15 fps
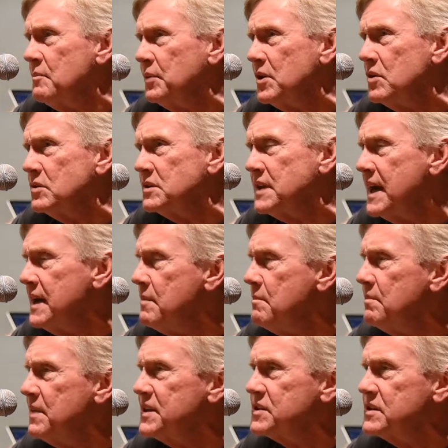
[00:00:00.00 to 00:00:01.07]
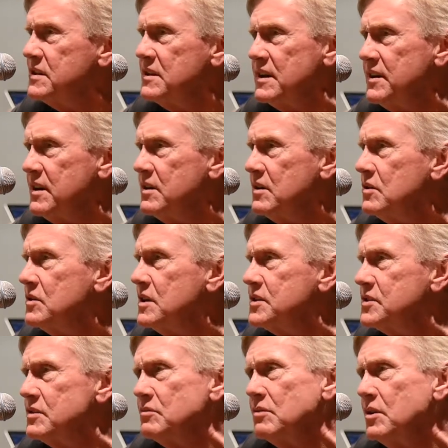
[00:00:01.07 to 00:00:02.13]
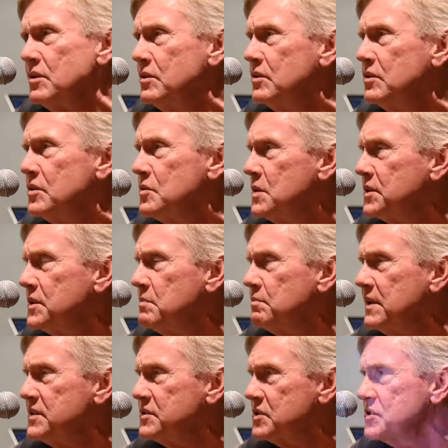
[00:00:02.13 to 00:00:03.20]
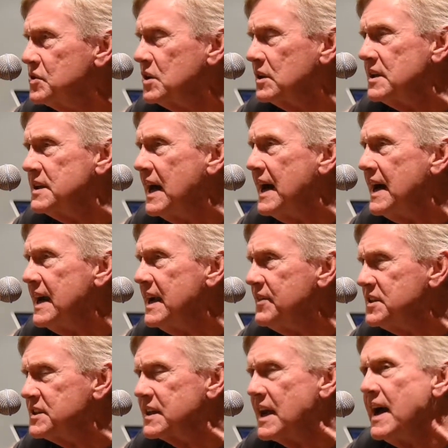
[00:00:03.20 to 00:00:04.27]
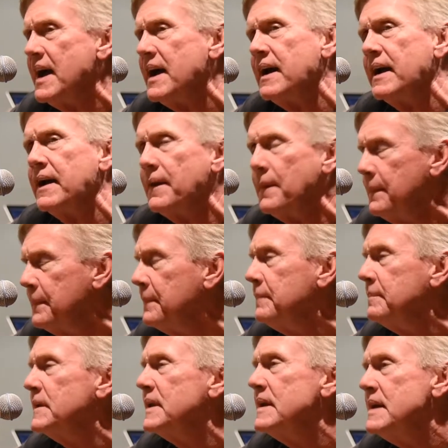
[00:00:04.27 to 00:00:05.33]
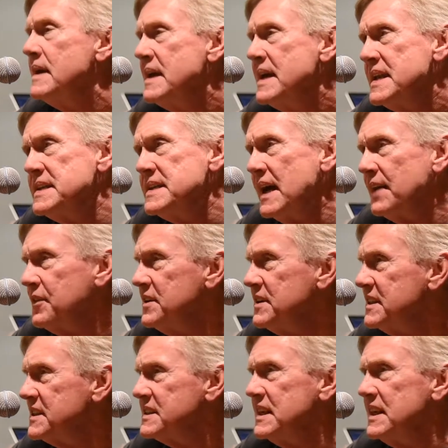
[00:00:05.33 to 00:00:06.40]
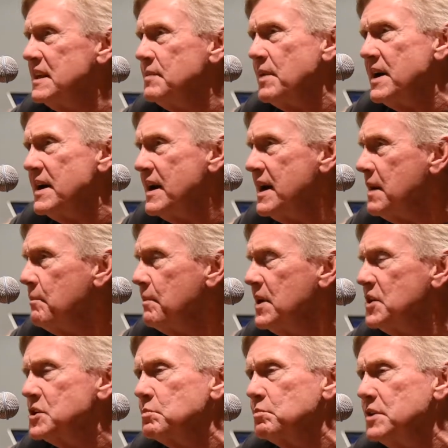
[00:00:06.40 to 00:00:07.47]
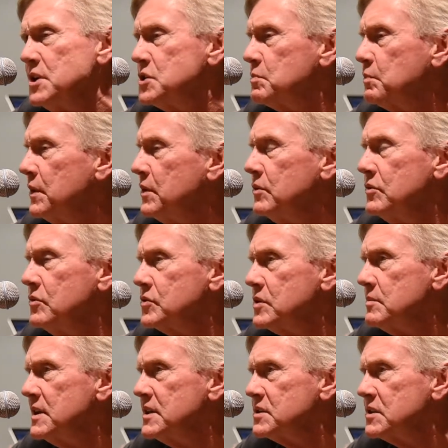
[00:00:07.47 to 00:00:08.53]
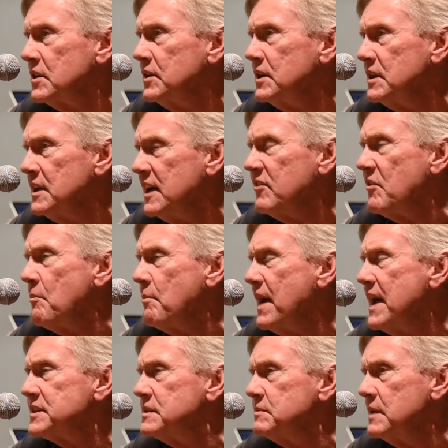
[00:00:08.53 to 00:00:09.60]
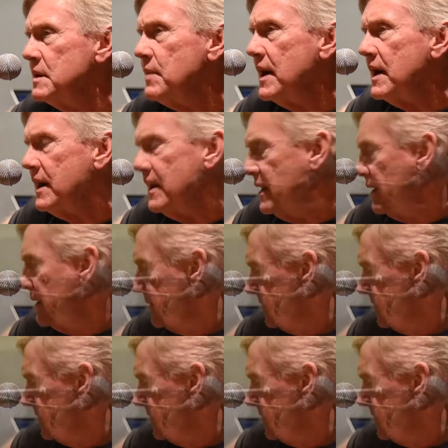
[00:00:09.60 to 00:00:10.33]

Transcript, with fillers: I'm broke down and busted on an old desert road with the buzzers circling high in the sky. Nothing to see but a bunch of bleached bones and my sorry life passing me by.